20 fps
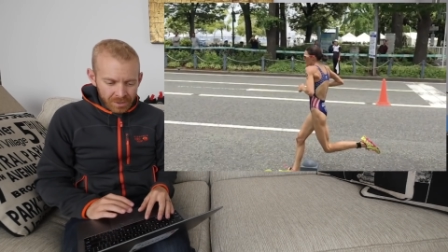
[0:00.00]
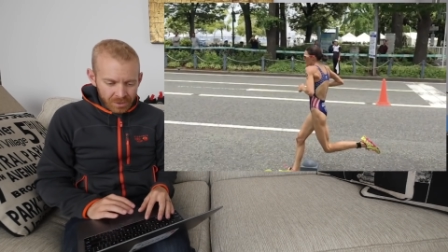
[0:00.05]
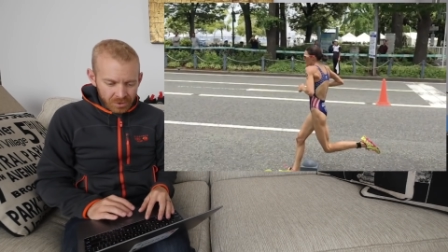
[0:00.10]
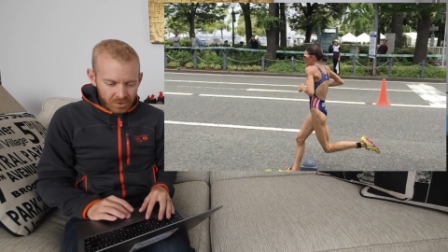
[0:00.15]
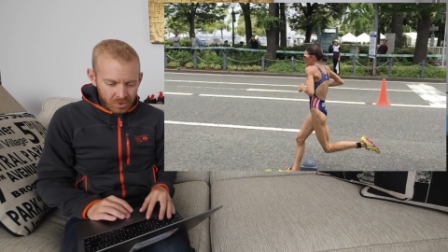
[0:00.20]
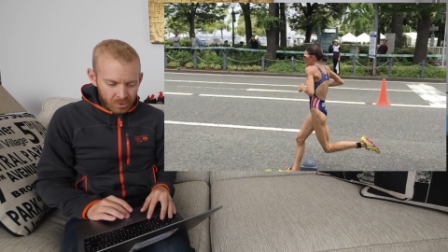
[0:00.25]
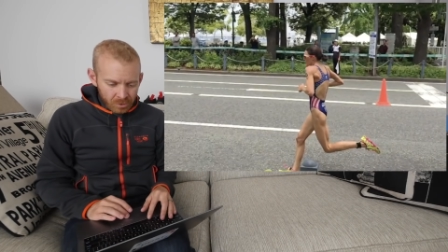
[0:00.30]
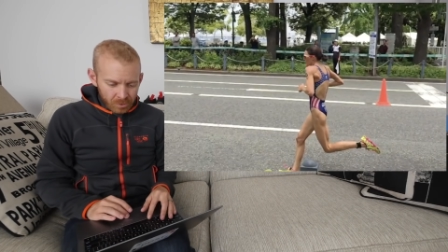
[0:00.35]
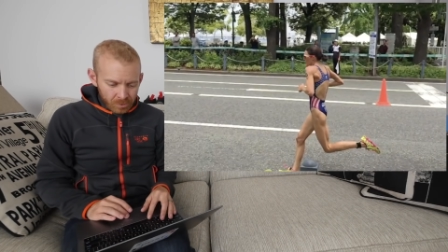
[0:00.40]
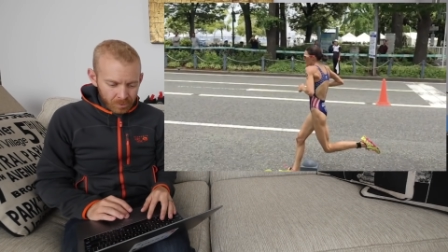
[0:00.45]

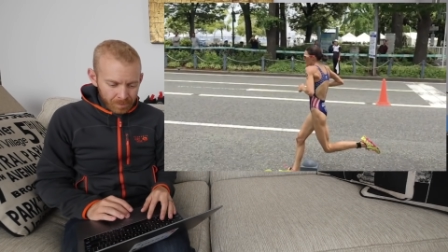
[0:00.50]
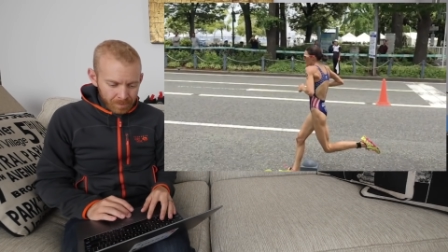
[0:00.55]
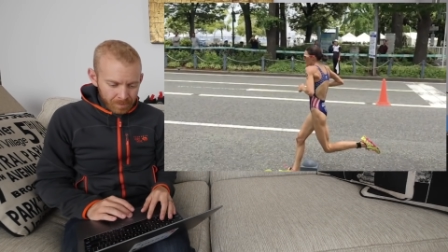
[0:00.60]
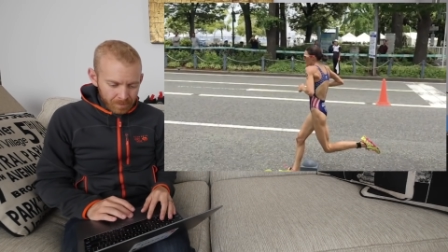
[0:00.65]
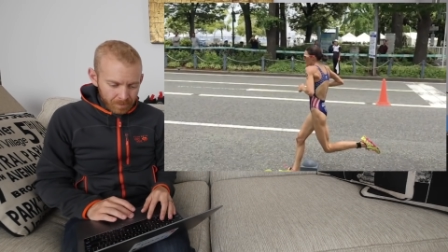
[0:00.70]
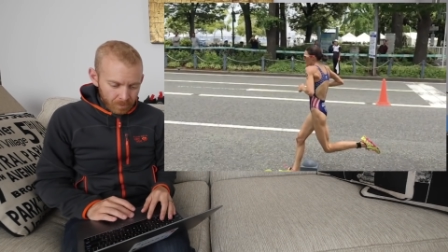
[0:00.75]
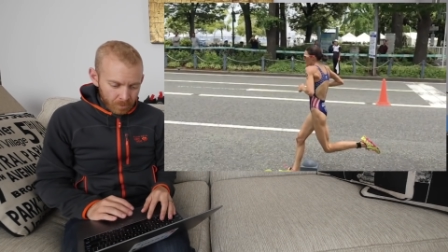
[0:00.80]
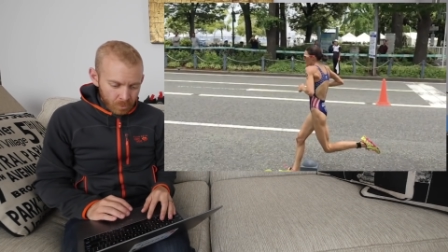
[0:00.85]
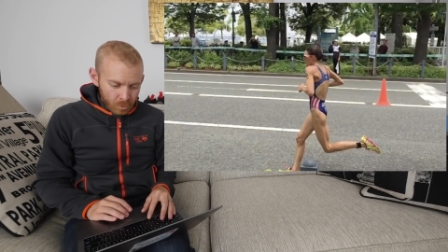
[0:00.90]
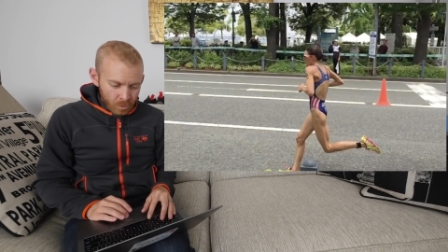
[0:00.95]
So
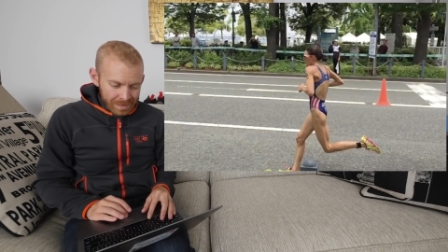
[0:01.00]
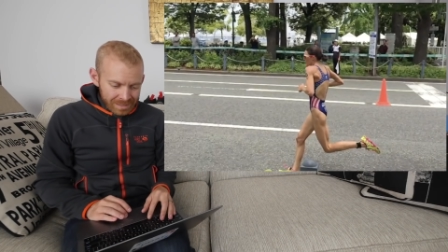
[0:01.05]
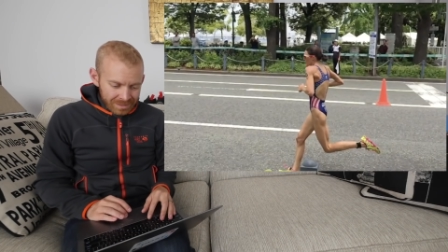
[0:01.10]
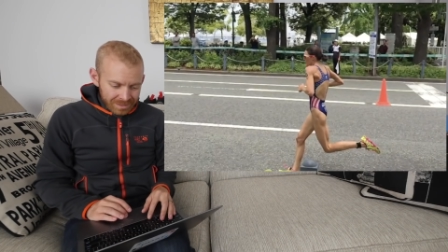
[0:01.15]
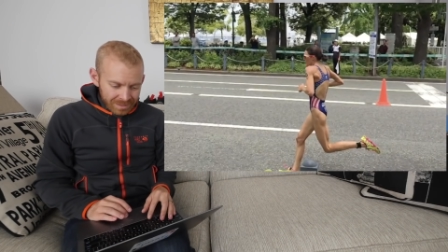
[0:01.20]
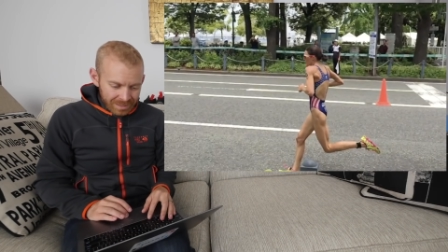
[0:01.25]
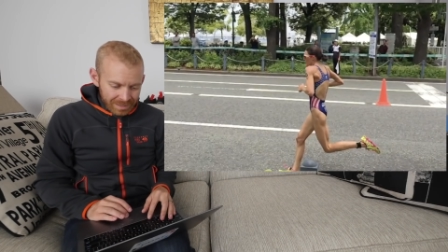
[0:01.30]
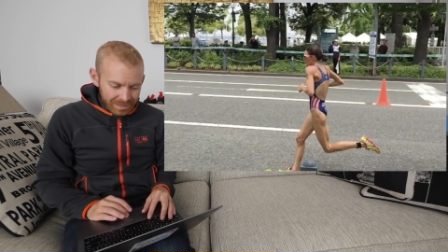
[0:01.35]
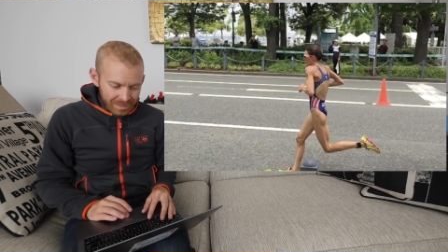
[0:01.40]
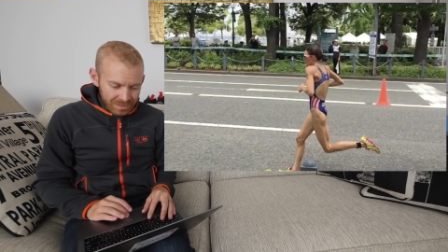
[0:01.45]

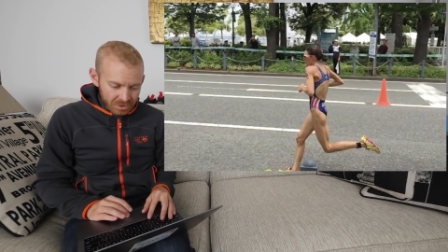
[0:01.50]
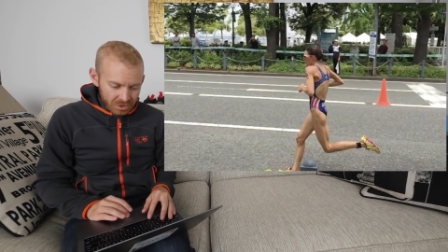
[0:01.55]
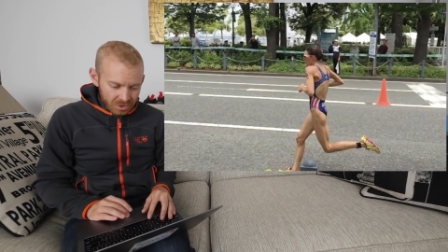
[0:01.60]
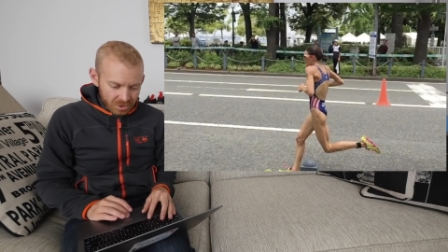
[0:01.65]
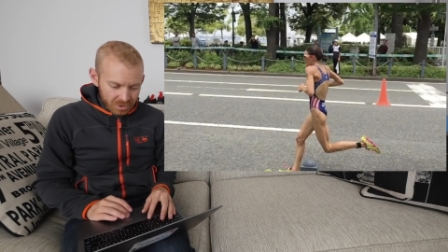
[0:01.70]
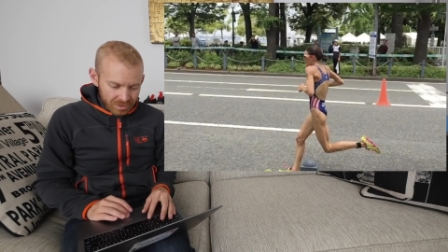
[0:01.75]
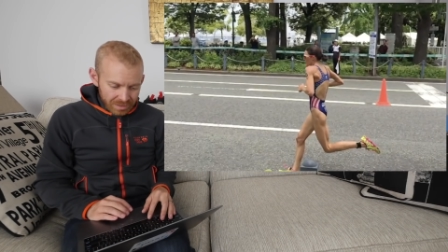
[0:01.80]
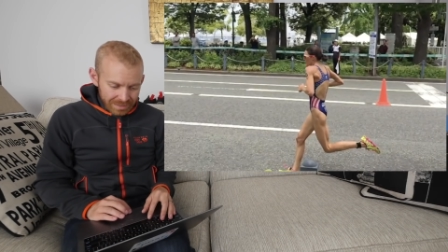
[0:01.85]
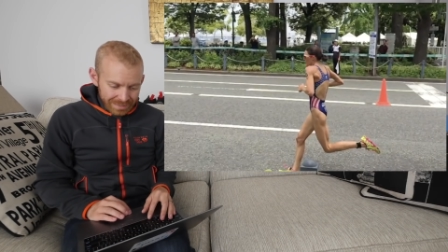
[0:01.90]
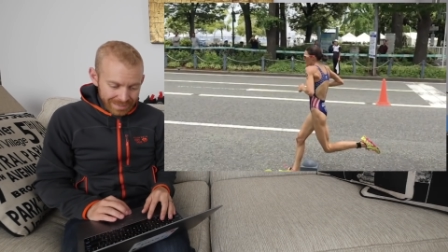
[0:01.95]
Gwen's
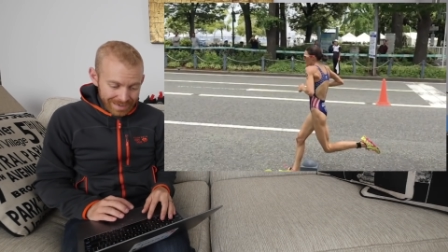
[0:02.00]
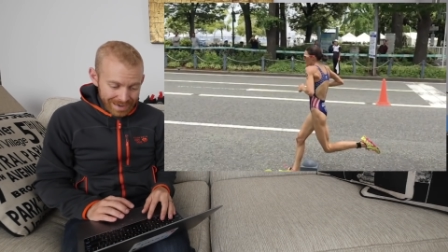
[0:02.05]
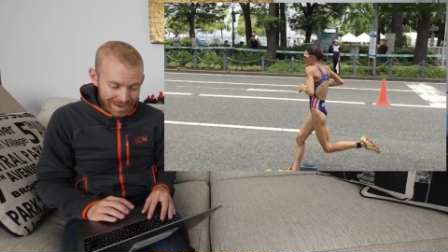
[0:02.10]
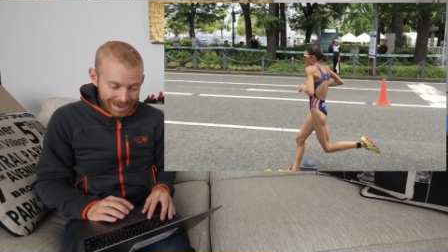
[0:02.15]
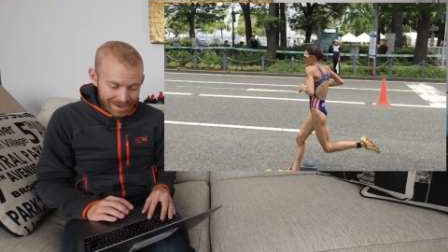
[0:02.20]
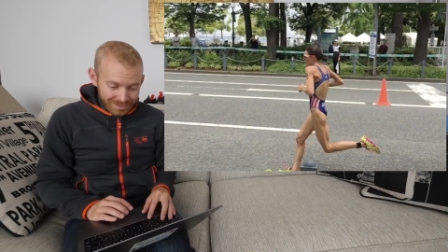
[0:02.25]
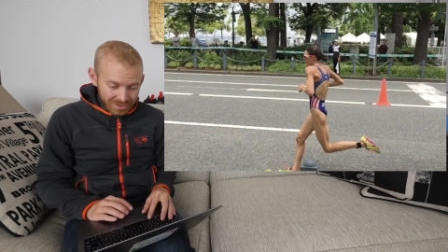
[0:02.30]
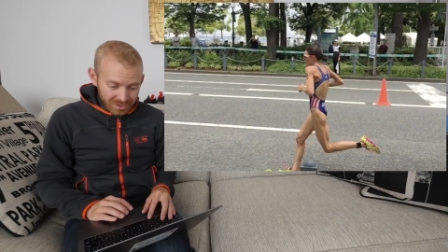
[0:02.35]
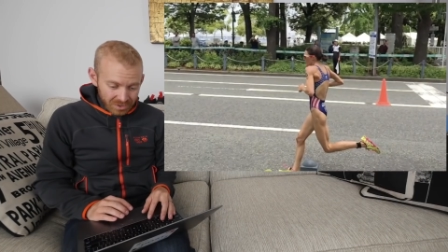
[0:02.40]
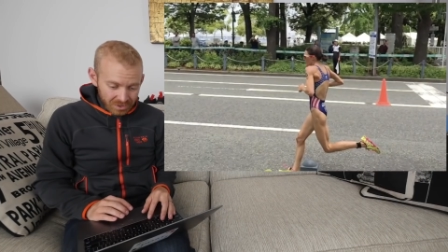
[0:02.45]
history
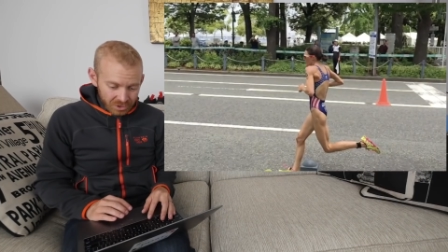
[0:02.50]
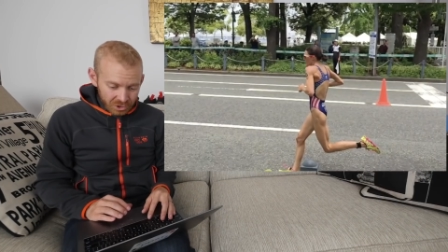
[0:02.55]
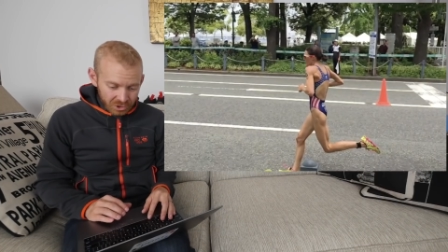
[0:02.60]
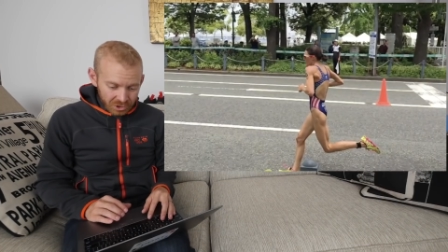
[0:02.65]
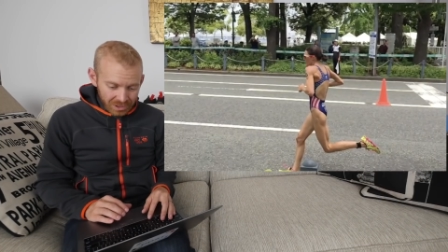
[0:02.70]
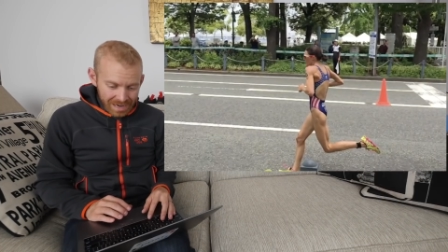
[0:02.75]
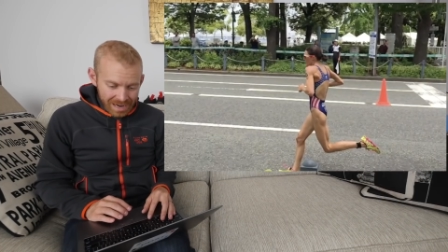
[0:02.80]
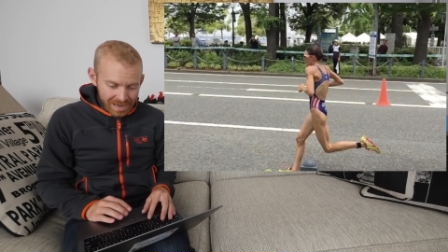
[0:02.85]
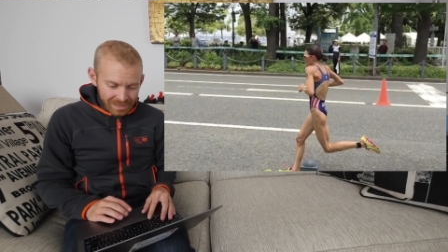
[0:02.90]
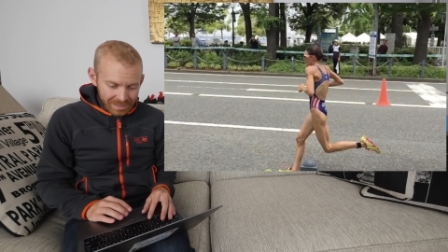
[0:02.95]
as a
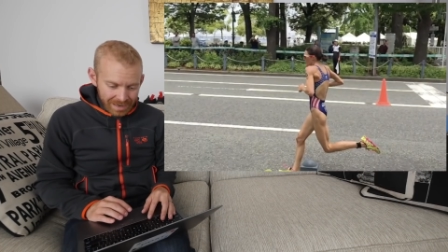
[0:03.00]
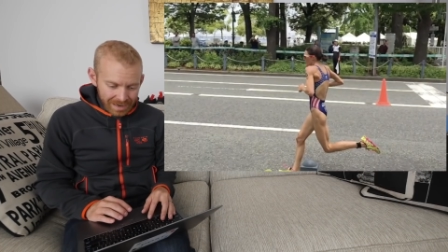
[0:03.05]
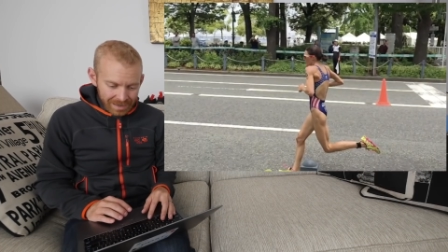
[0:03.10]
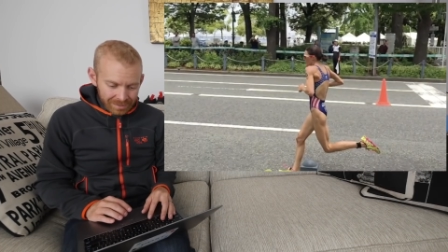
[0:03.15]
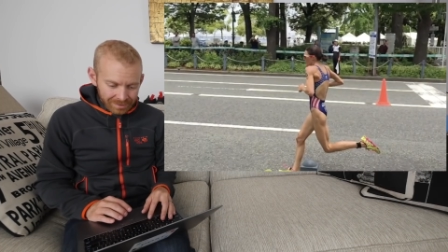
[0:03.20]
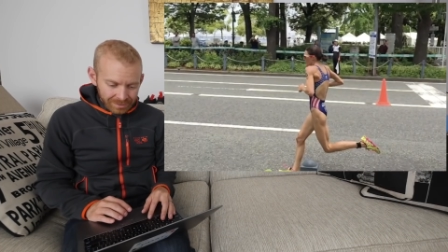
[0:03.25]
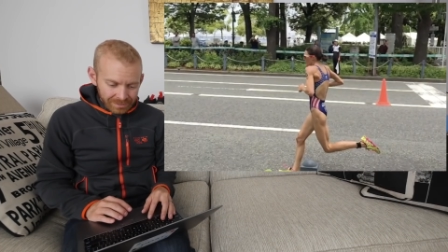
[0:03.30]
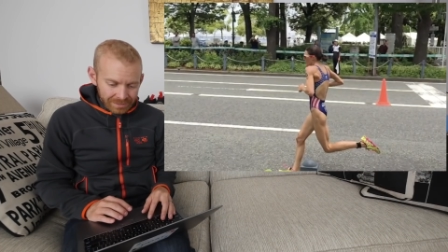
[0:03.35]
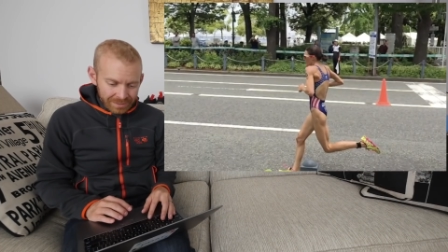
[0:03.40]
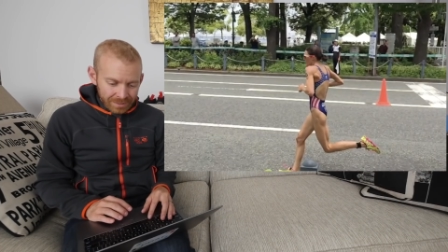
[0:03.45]
track
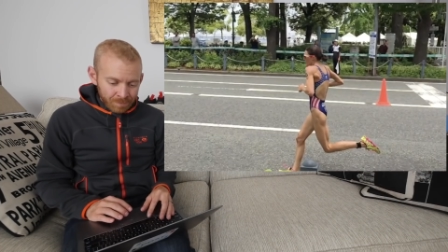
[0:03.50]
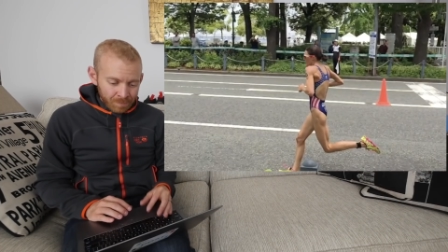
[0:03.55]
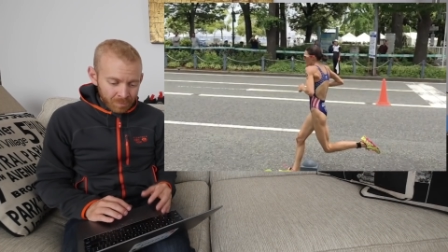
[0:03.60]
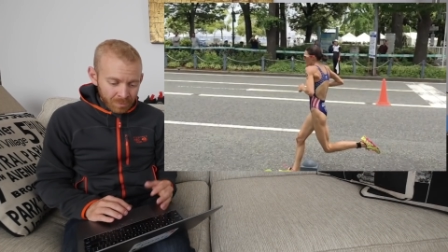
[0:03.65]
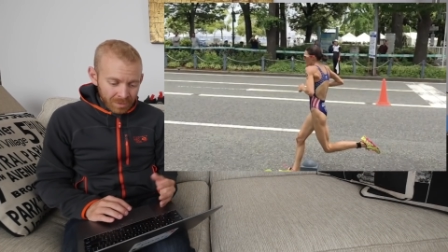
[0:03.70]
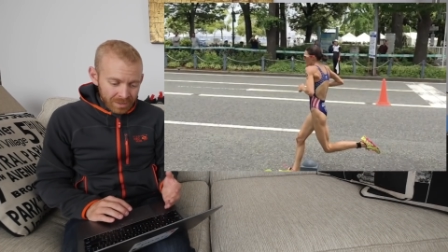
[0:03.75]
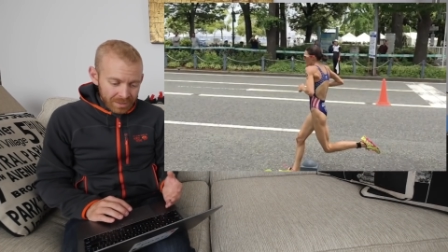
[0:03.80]
athlete,